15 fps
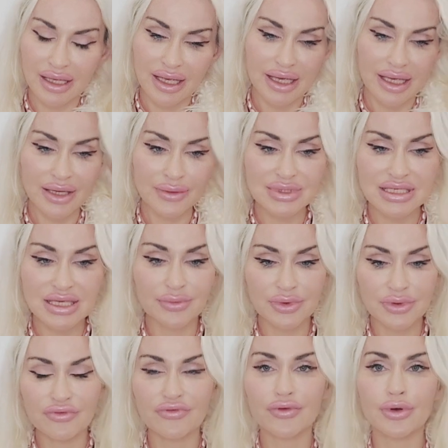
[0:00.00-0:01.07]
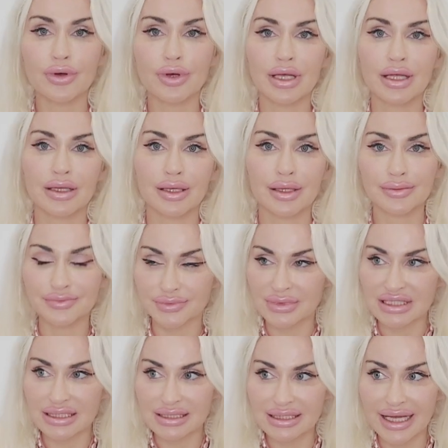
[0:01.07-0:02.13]
a beautiful
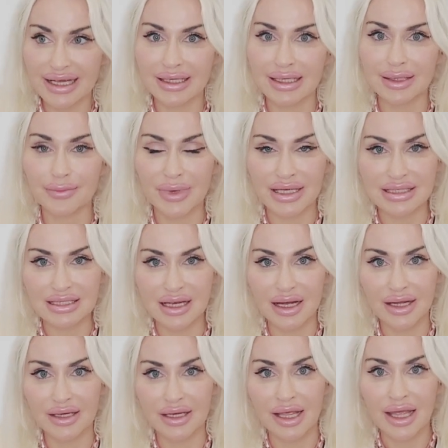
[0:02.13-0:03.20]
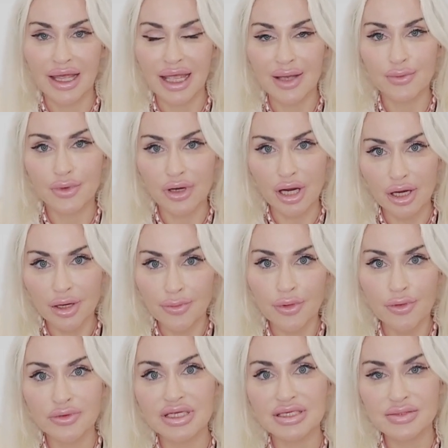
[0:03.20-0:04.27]
society based on a more
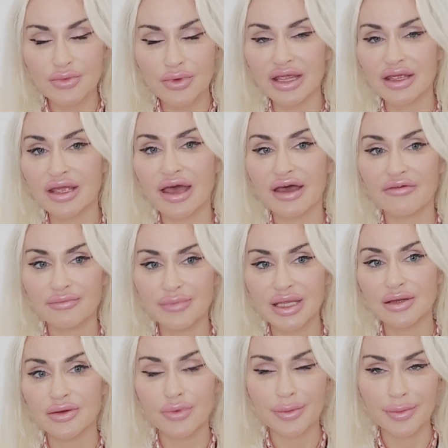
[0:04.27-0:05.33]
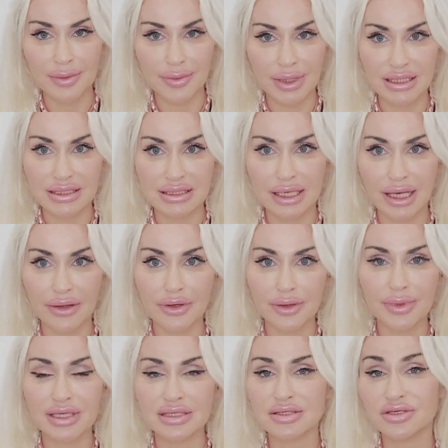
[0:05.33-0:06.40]
harmonious way of men and women being together,
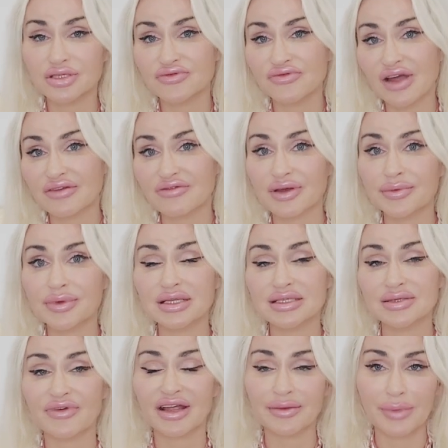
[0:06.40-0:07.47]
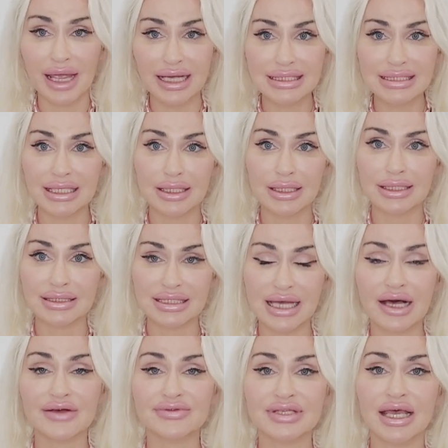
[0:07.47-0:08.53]
because their divine feminine, divine masculine selves